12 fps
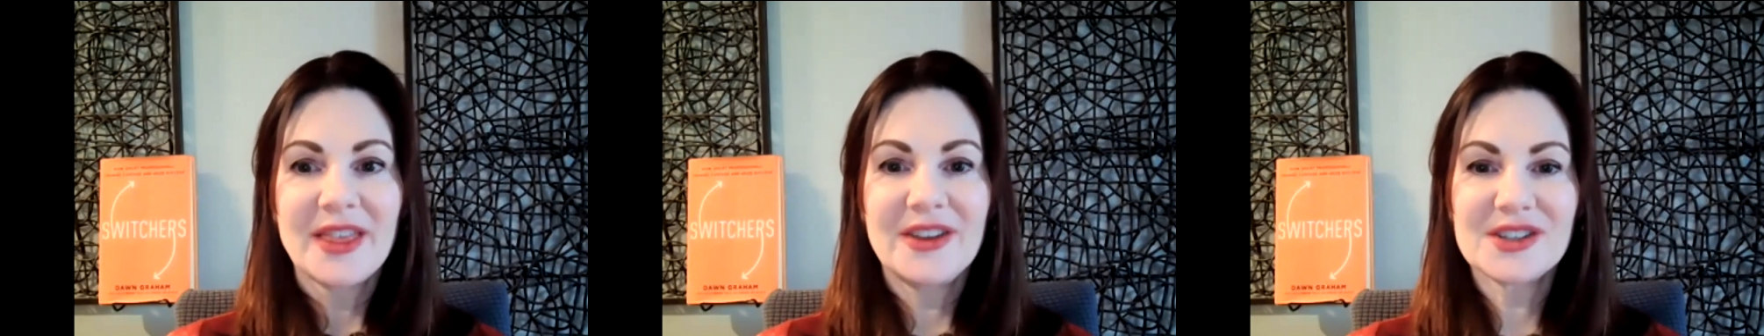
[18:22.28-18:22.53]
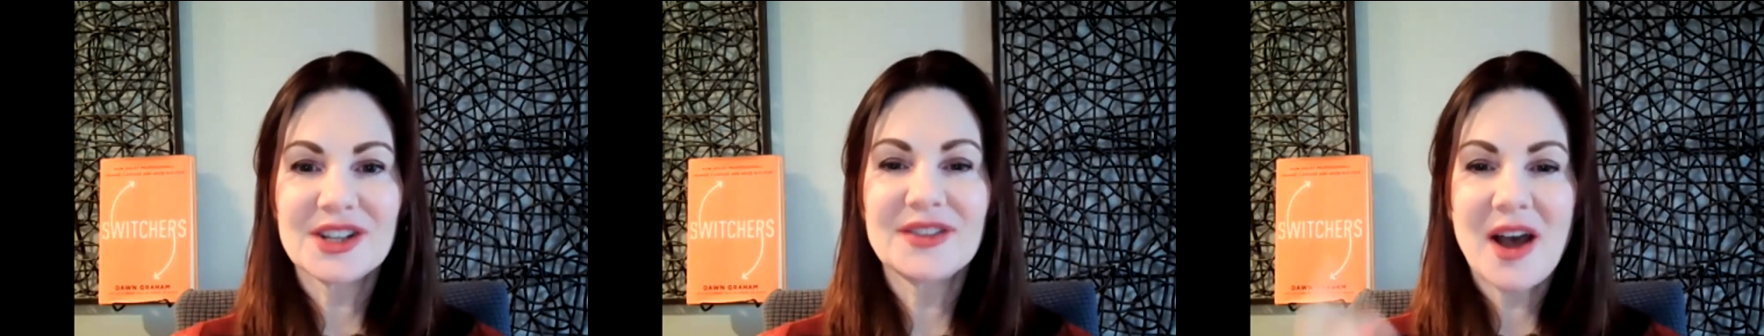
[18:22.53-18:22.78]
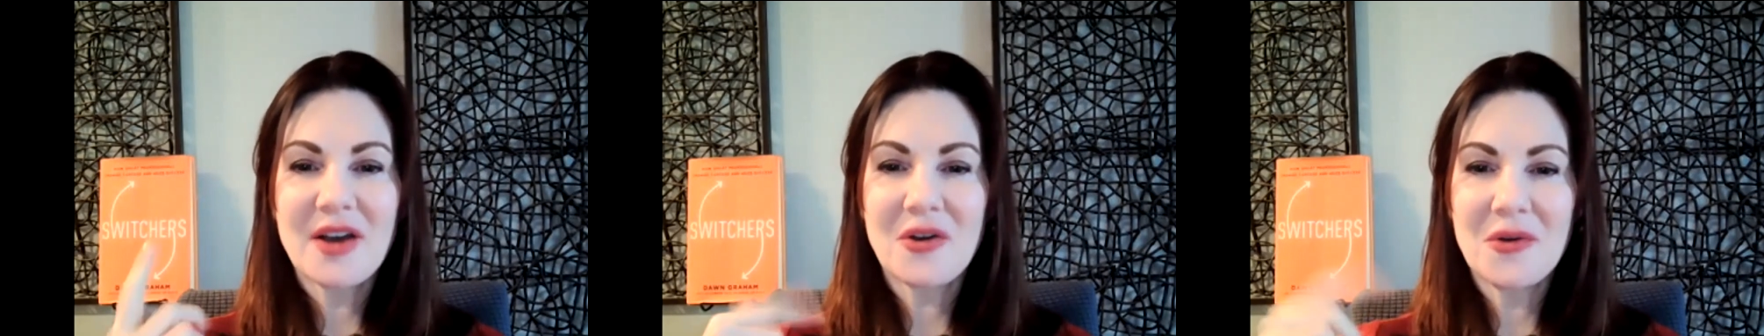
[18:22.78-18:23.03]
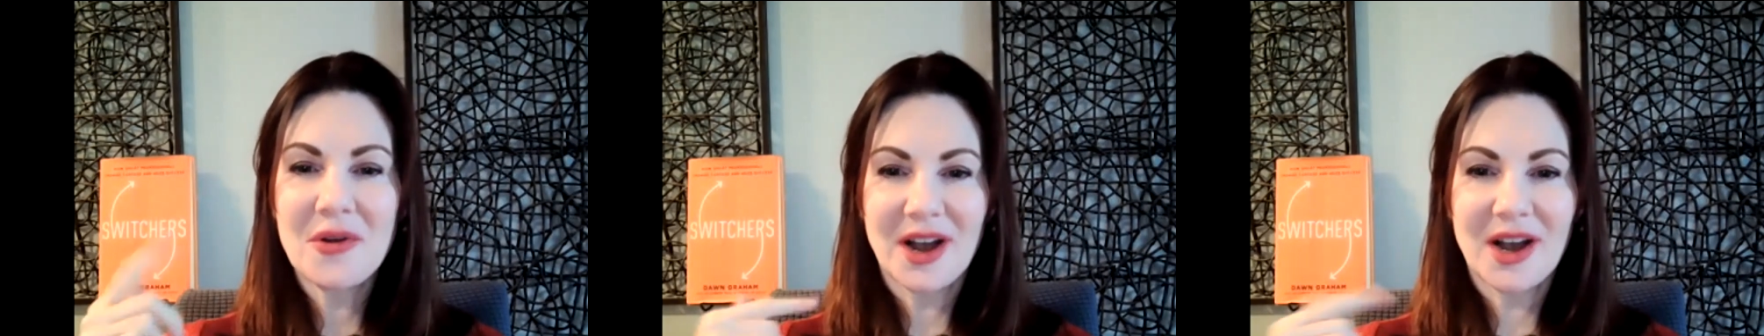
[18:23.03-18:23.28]
there's a lot
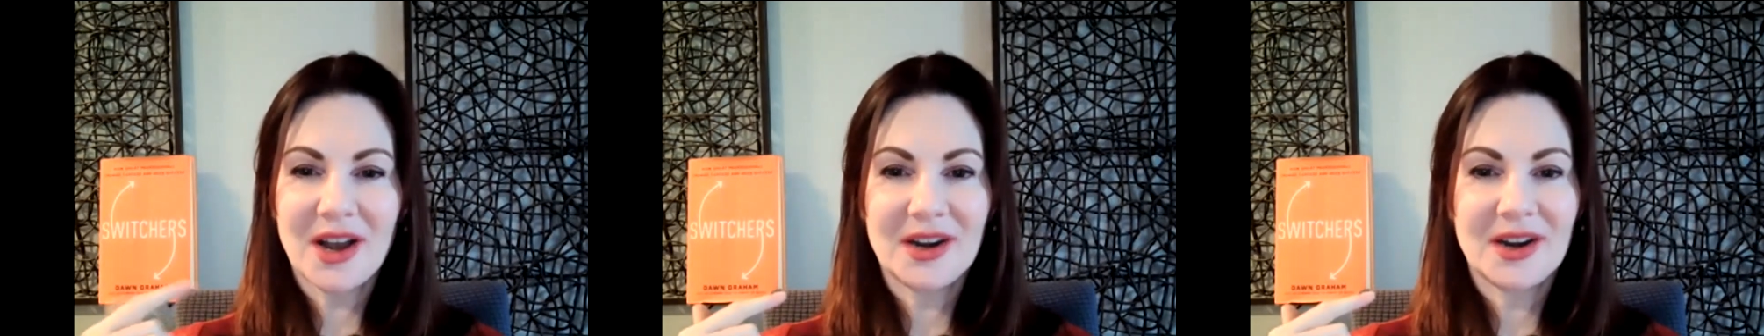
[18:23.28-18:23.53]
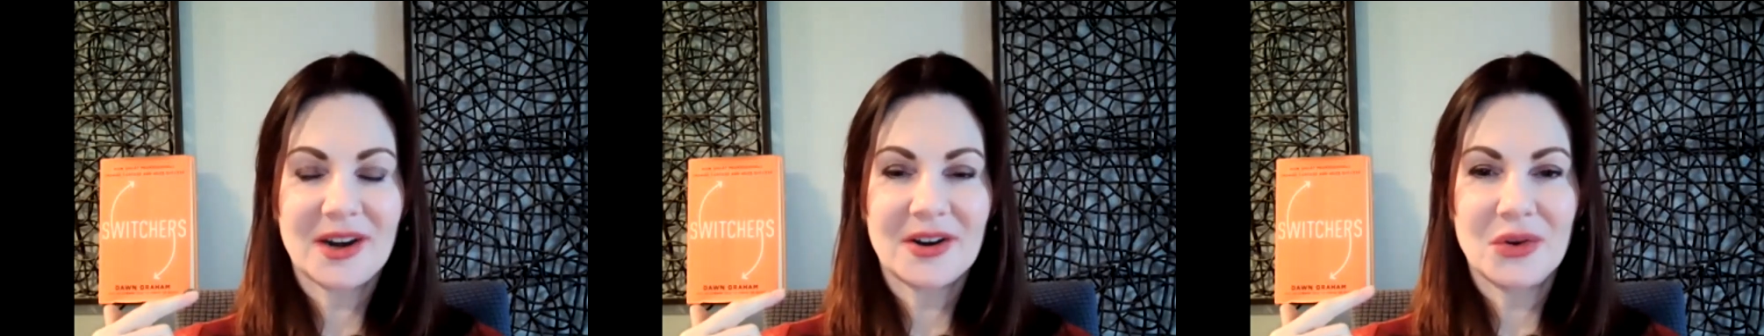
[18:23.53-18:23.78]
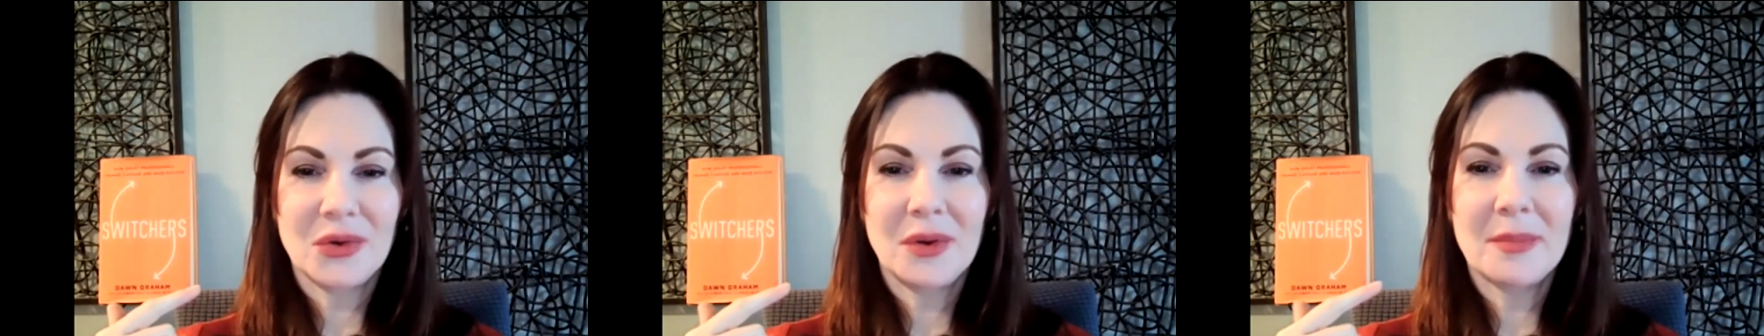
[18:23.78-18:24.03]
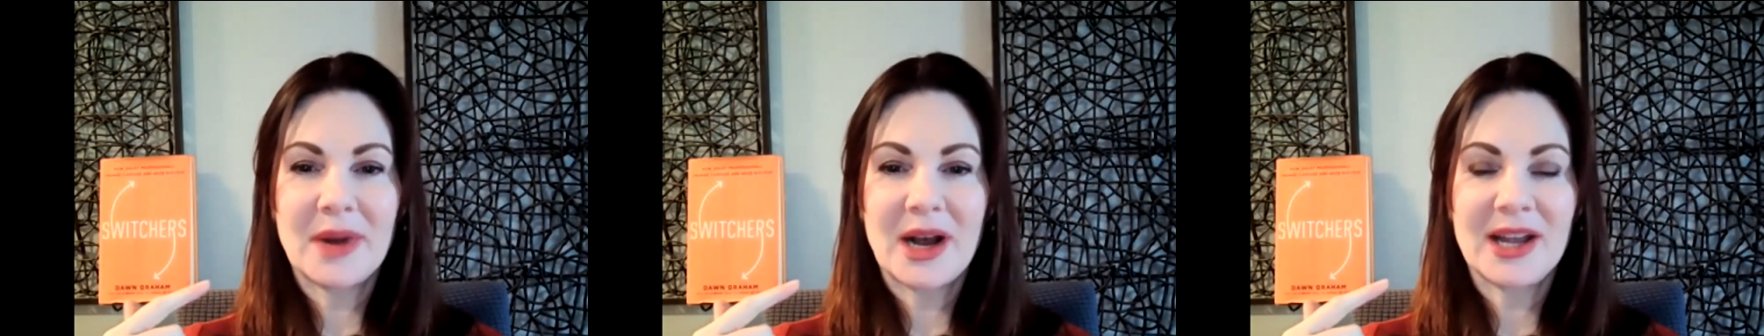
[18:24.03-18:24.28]
going on in our
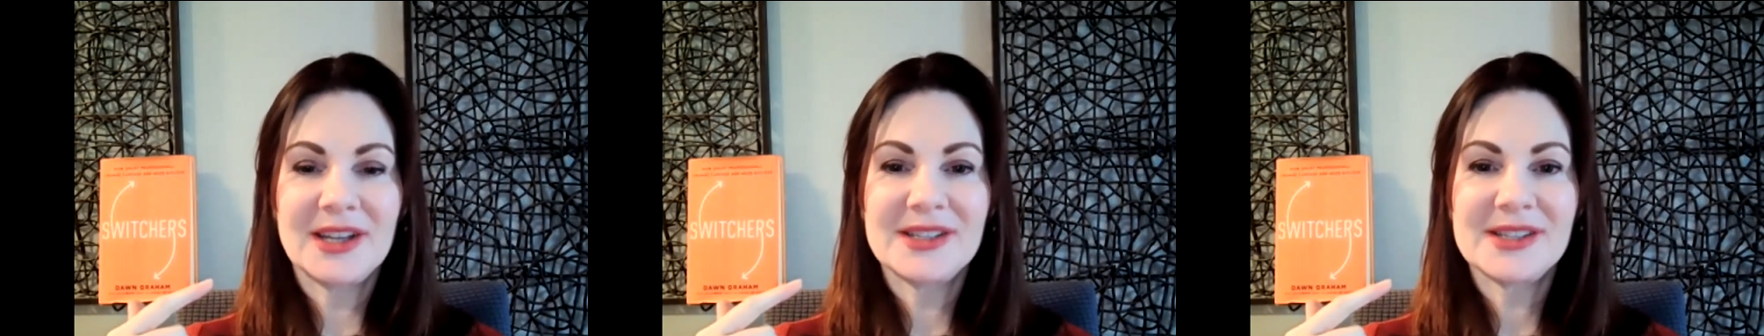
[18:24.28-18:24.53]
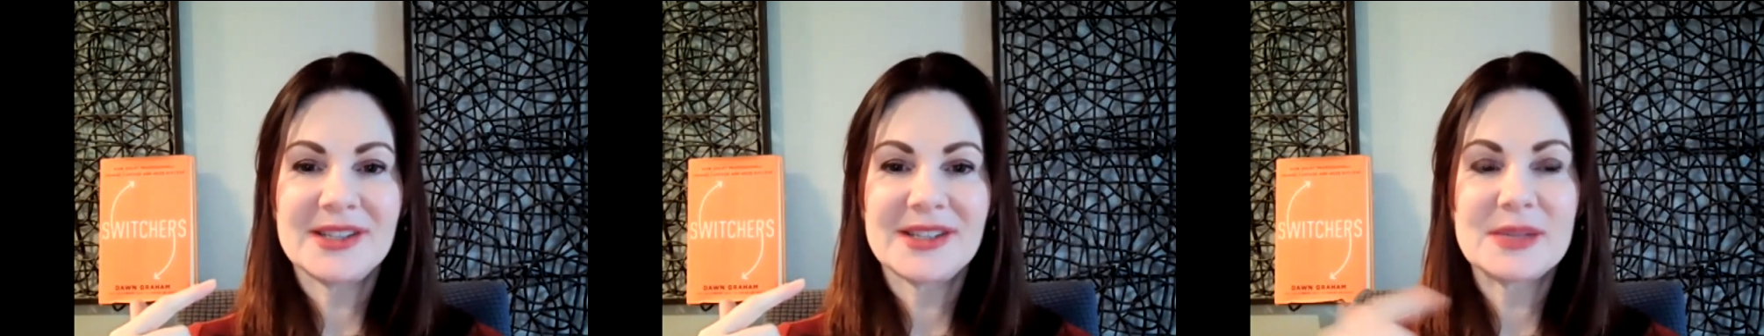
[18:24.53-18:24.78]
own minds,